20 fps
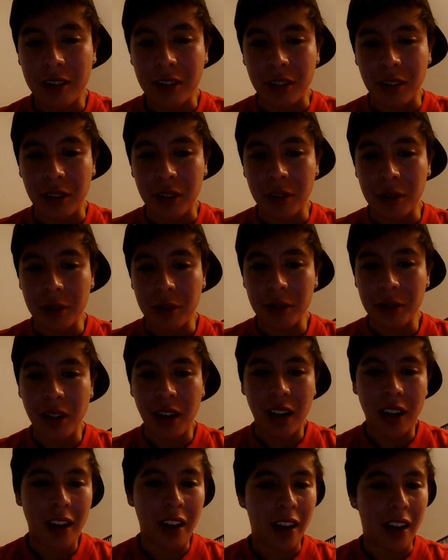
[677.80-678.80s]
So
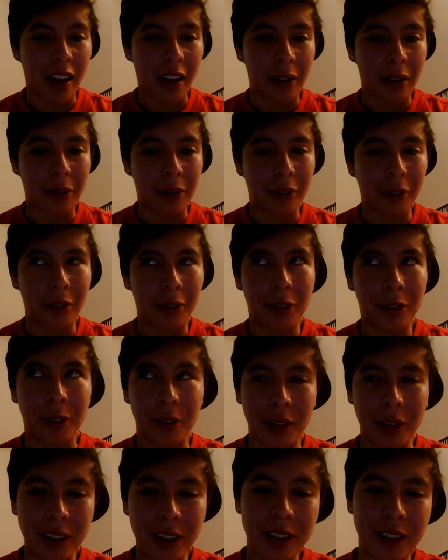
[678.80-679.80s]
I will
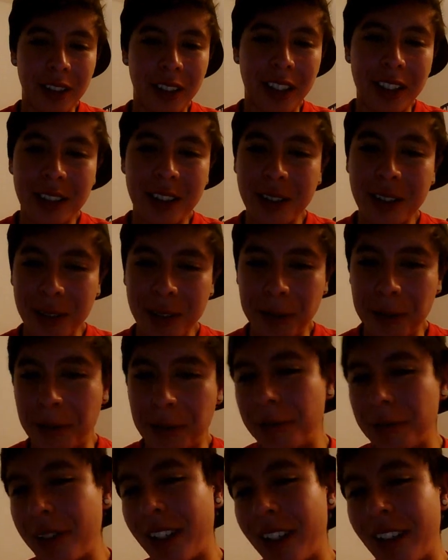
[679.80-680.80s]
do this again
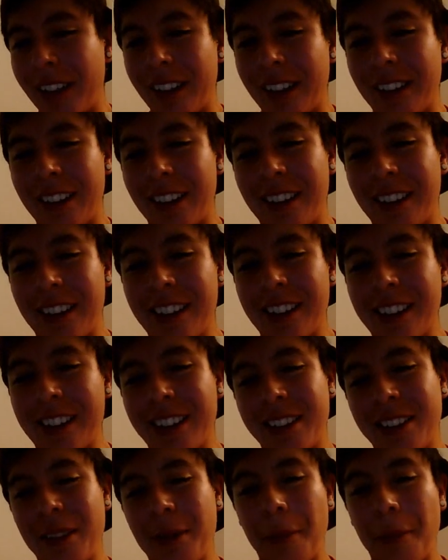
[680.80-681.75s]
soon. Alrighty,